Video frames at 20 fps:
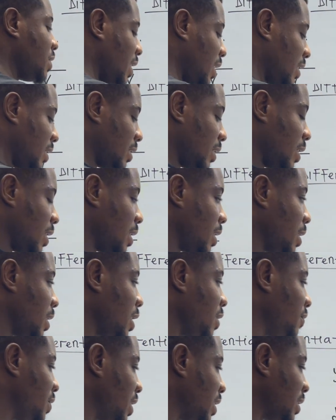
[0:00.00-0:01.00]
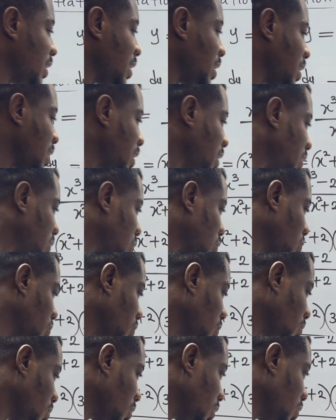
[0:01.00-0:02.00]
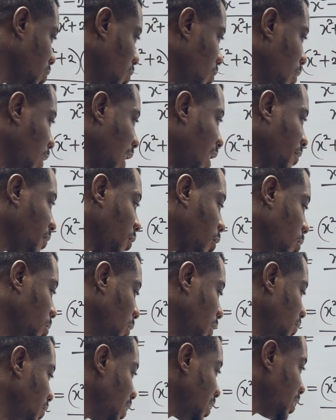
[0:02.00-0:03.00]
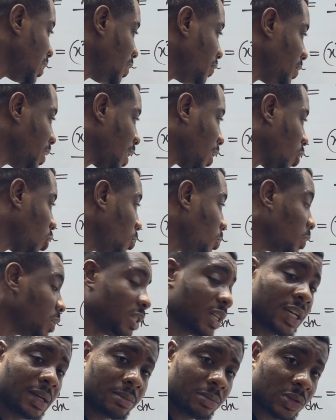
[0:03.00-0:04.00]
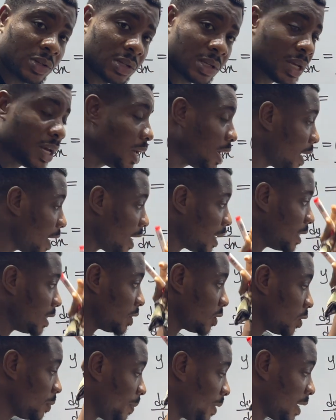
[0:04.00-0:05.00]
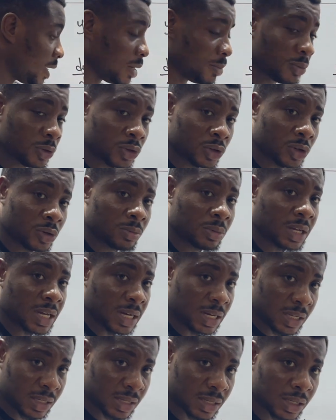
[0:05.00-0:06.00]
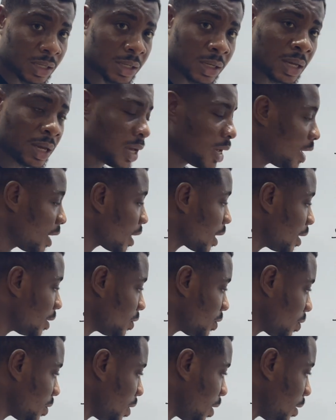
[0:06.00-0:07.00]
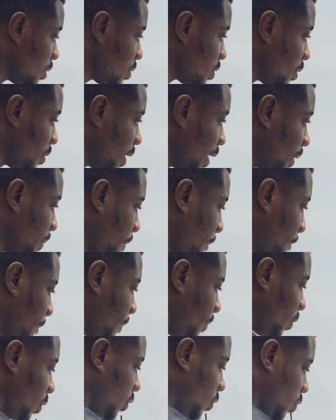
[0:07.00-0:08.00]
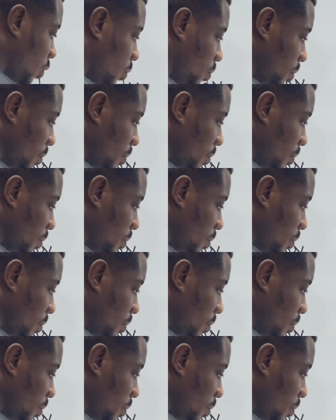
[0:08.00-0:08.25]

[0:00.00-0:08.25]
is a need to, have common, if there are common terms at the top and at the bottom, they can easily cancel out. All right. So open